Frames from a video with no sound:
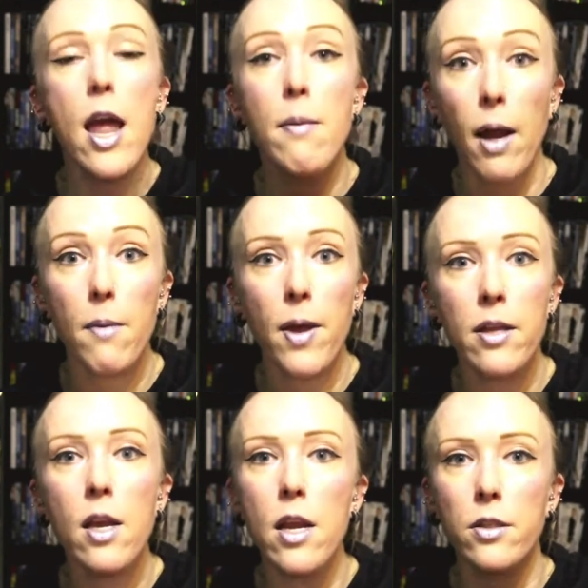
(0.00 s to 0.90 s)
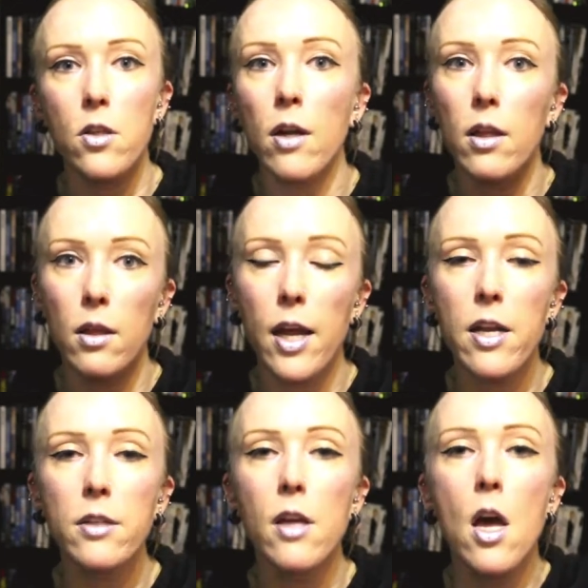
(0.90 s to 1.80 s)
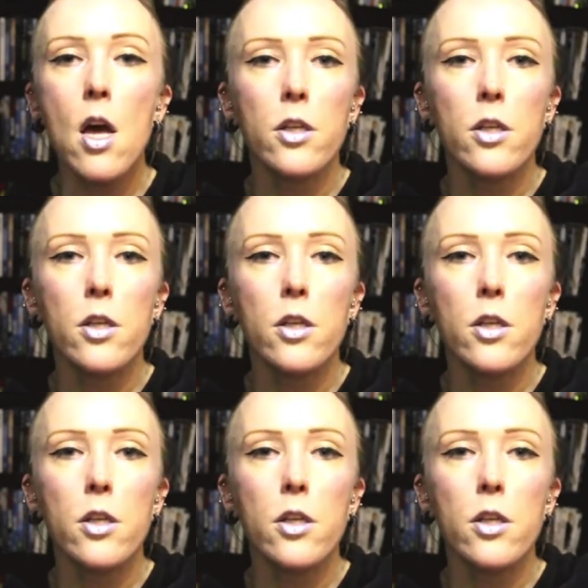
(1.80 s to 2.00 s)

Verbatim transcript: In my opinion, it's not the lightest.